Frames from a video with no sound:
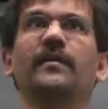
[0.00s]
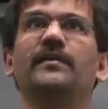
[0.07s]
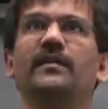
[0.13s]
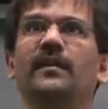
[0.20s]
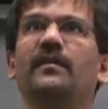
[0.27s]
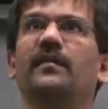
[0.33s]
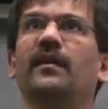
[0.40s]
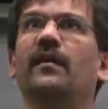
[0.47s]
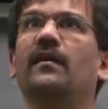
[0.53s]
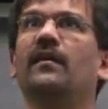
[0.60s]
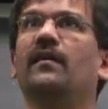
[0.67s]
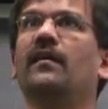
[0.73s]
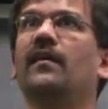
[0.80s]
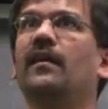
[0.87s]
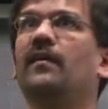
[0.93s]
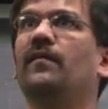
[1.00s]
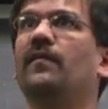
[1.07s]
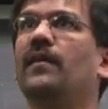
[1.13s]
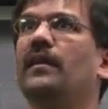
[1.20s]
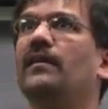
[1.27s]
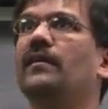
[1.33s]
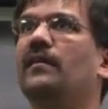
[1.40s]
machine can run it
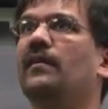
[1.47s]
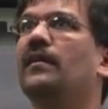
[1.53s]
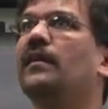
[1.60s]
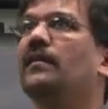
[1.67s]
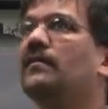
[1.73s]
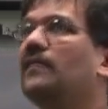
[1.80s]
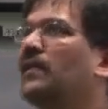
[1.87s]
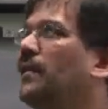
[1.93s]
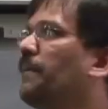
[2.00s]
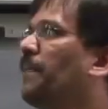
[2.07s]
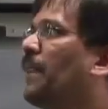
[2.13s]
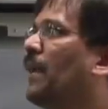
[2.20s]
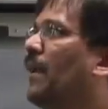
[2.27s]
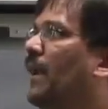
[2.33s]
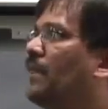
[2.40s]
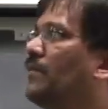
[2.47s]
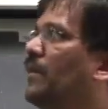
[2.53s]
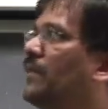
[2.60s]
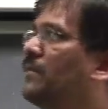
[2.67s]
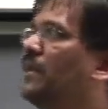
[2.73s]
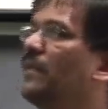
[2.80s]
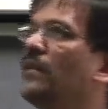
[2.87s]
very easily, and as
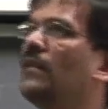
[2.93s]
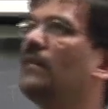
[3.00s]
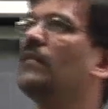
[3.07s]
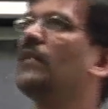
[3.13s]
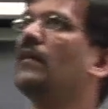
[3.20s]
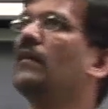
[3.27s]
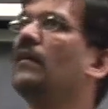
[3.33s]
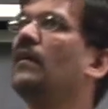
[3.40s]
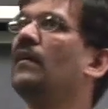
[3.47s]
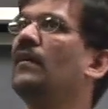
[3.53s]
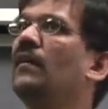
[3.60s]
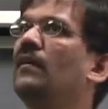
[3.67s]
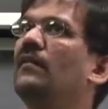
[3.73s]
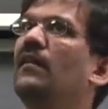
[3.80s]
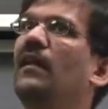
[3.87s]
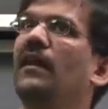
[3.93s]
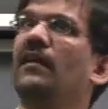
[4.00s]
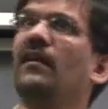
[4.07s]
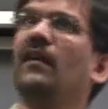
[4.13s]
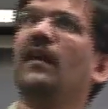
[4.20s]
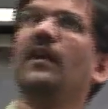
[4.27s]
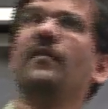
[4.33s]
we'll see, the
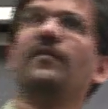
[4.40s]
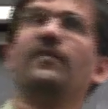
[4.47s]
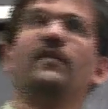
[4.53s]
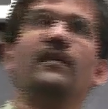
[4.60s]
later half,